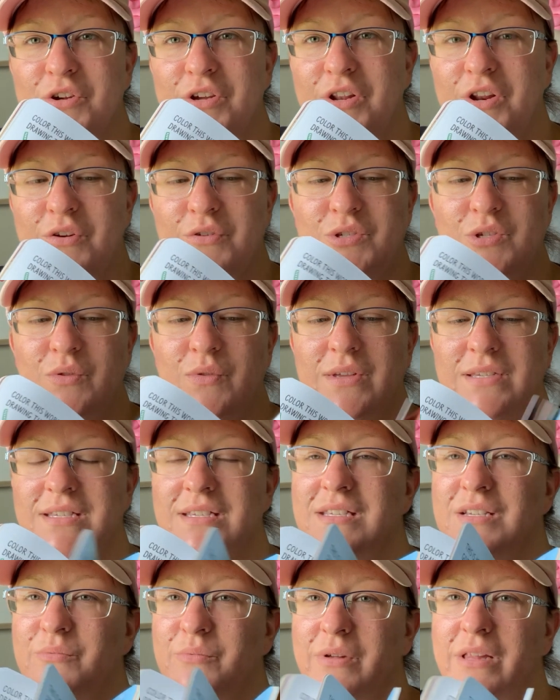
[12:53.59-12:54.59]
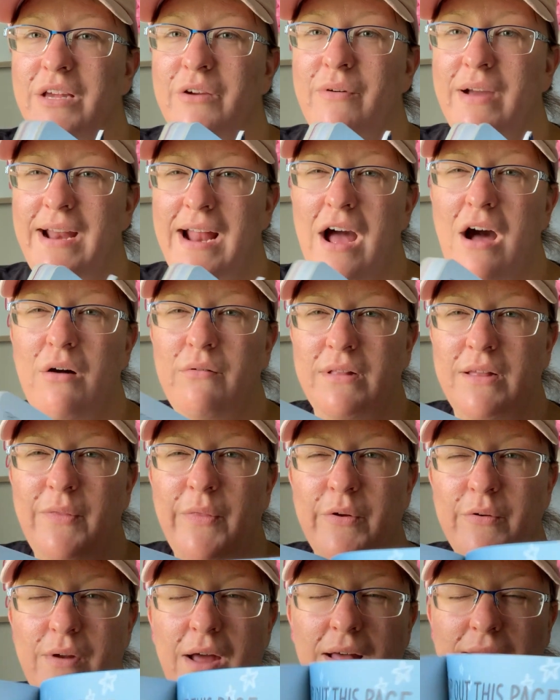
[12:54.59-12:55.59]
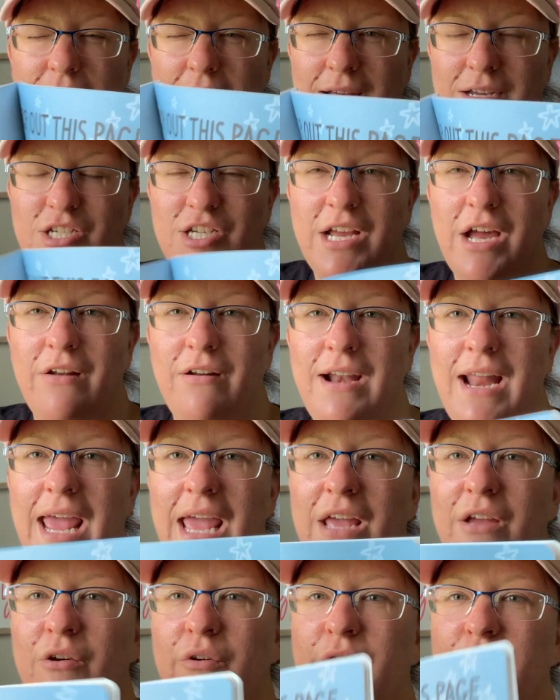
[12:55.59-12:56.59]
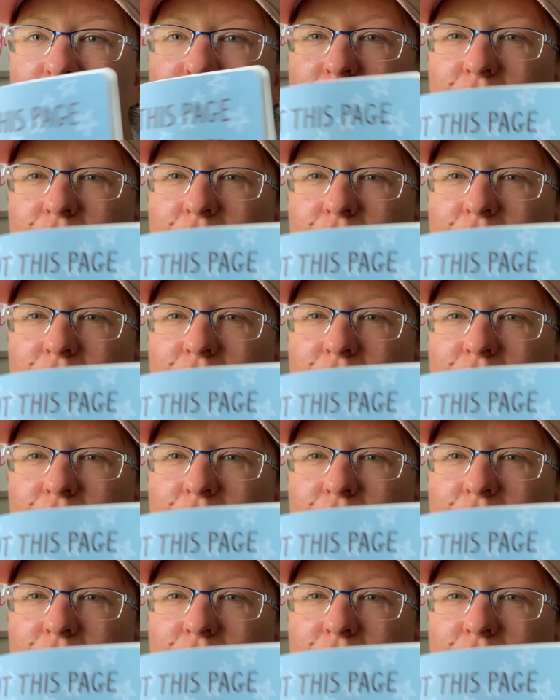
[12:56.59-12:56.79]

you know, so this is a really great outlet. They're not lashing out in anger.